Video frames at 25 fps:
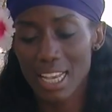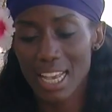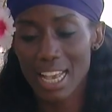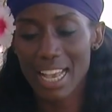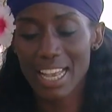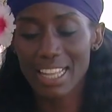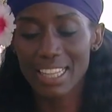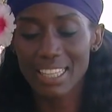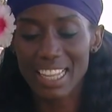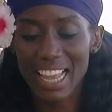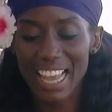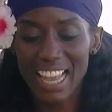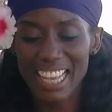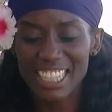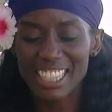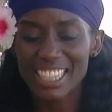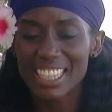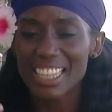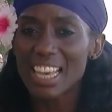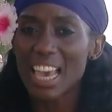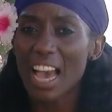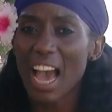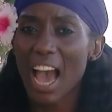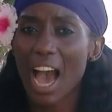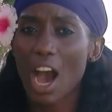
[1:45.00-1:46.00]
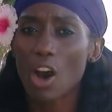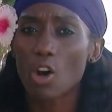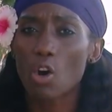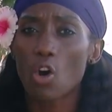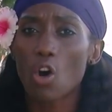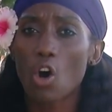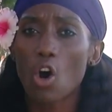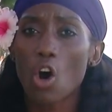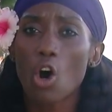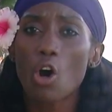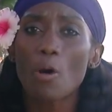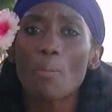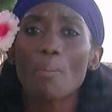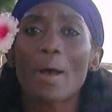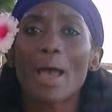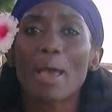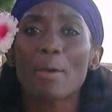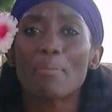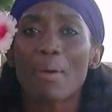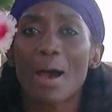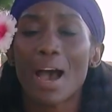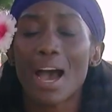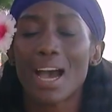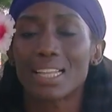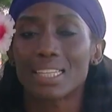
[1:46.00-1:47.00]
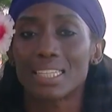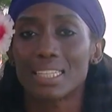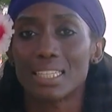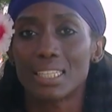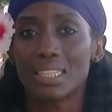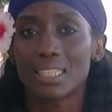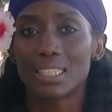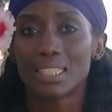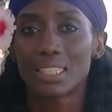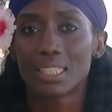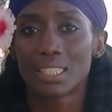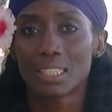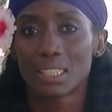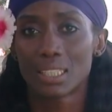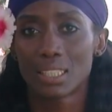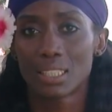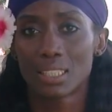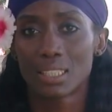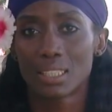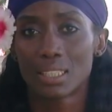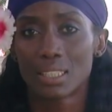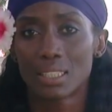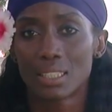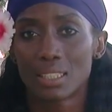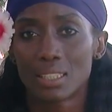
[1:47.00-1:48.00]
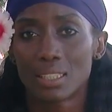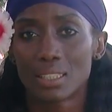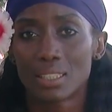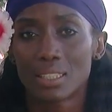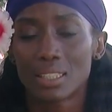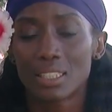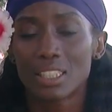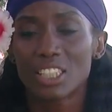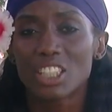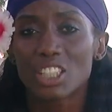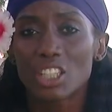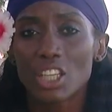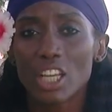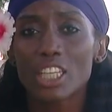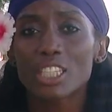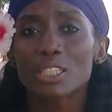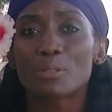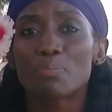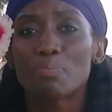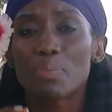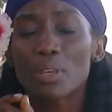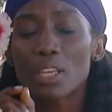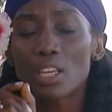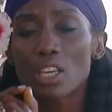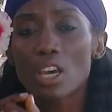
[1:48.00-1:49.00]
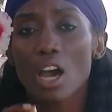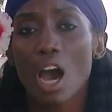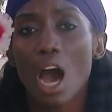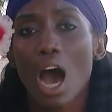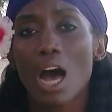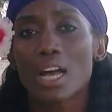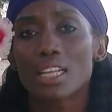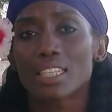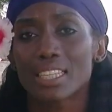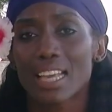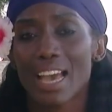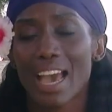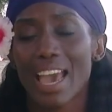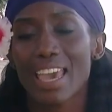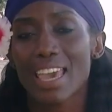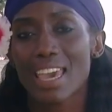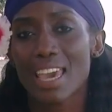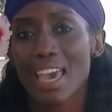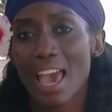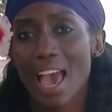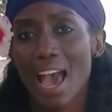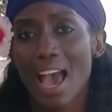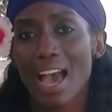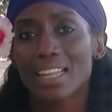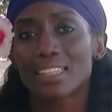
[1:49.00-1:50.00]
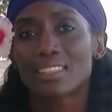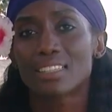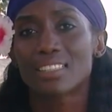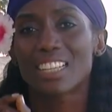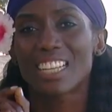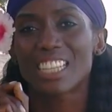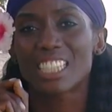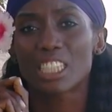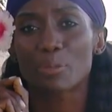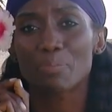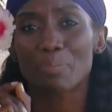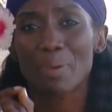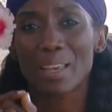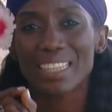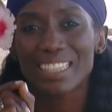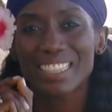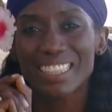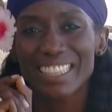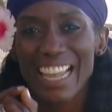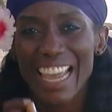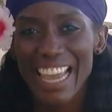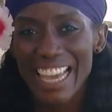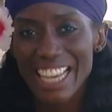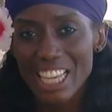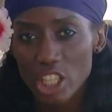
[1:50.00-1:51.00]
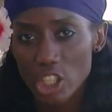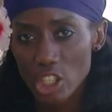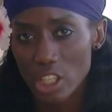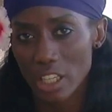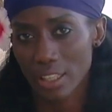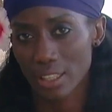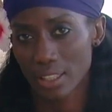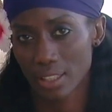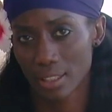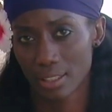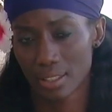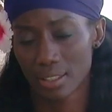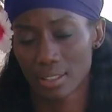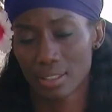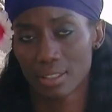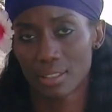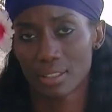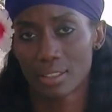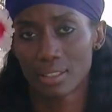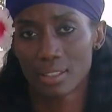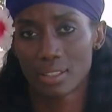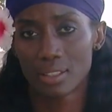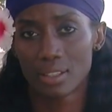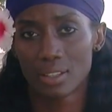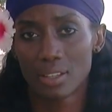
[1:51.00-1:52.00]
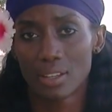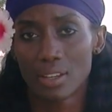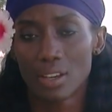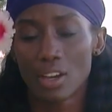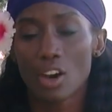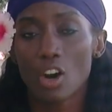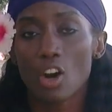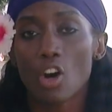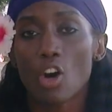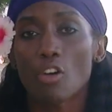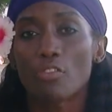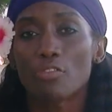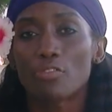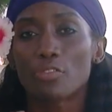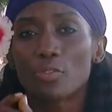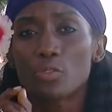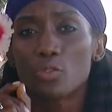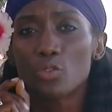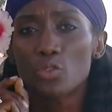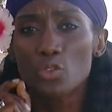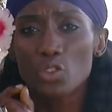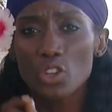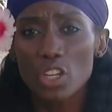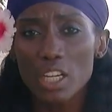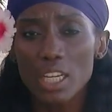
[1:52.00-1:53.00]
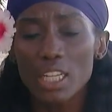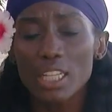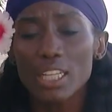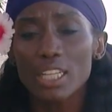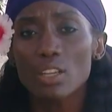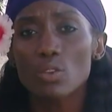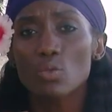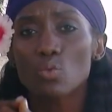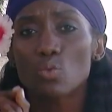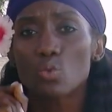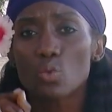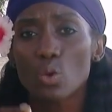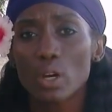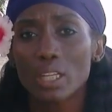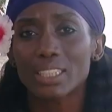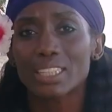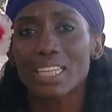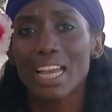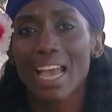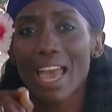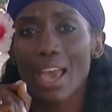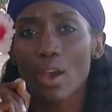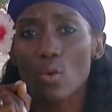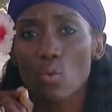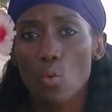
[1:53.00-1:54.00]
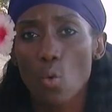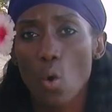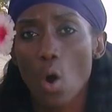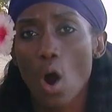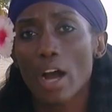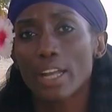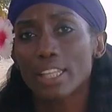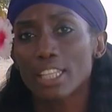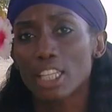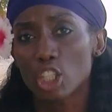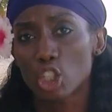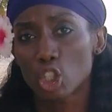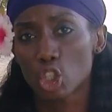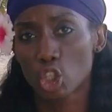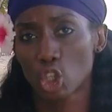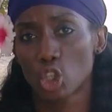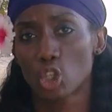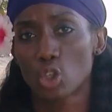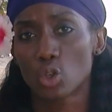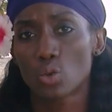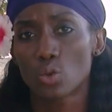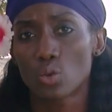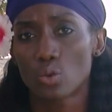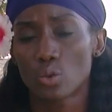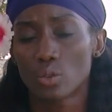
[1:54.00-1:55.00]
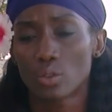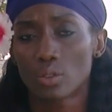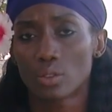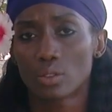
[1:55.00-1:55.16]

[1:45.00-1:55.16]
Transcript: And I see how all my body, just because I had an expectation of really what I wanted to,